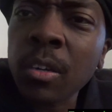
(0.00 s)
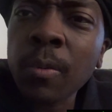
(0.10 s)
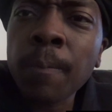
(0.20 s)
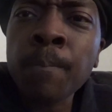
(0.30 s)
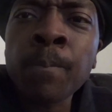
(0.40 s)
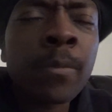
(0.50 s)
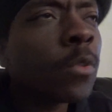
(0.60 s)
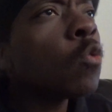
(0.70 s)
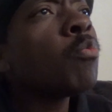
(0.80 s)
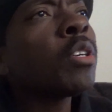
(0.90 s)
yo?
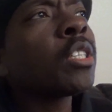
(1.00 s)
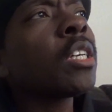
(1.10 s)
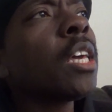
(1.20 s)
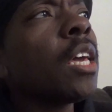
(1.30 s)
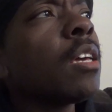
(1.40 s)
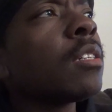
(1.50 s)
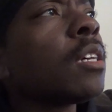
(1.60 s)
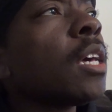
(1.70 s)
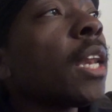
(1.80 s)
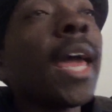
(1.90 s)
You pushing kids.
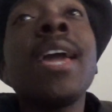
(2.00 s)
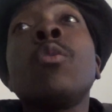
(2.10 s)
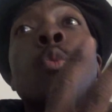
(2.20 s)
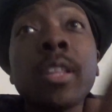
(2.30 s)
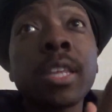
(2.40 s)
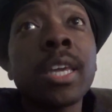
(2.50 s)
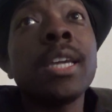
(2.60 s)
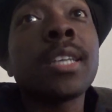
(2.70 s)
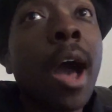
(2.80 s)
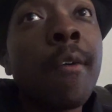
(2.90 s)
Now he's with the
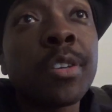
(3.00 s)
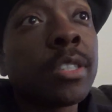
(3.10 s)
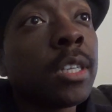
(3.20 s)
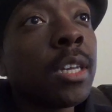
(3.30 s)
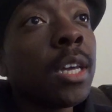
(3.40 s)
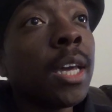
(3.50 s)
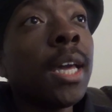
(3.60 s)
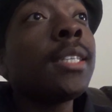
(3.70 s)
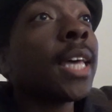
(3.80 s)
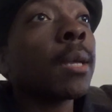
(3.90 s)
kids, obviously.
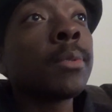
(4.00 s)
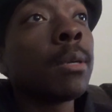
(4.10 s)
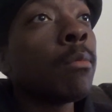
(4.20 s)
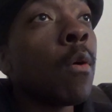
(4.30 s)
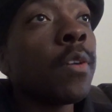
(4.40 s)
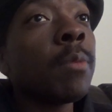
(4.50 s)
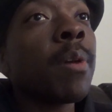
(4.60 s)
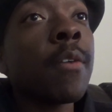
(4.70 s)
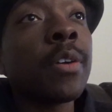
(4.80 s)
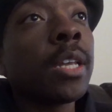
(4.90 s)
He's taking them to the movie. He
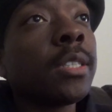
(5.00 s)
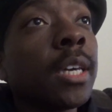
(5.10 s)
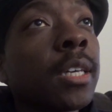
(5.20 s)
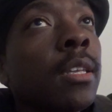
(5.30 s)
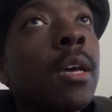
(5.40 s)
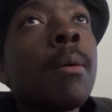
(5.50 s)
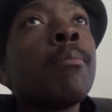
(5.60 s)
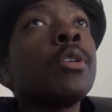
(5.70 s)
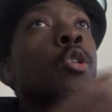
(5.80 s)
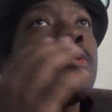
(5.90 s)
paying for the tickets.
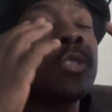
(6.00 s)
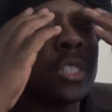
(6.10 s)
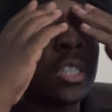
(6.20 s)
But dude's